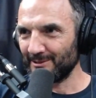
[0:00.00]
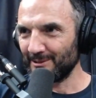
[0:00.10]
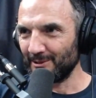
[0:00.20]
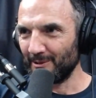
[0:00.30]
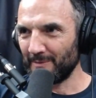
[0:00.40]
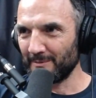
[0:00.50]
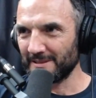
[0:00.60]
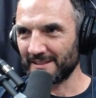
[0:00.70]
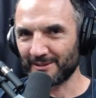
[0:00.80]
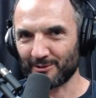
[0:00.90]
or a
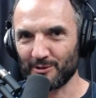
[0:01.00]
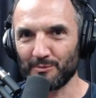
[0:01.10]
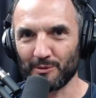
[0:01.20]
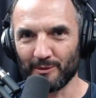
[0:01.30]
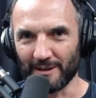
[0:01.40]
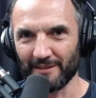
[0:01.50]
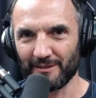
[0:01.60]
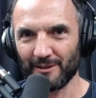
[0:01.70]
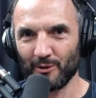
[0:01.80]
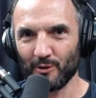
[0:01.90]
publicist group or
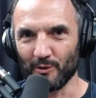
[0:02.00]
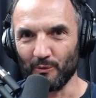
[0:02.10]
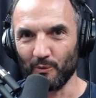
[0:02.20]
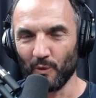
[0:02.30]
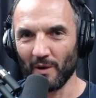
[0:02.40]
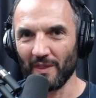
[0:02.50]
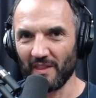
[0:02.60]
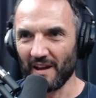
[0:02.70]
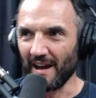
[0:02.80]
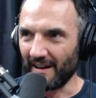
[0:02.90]
whatever who
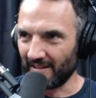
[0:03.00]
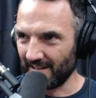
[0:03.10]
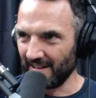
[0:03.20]
want that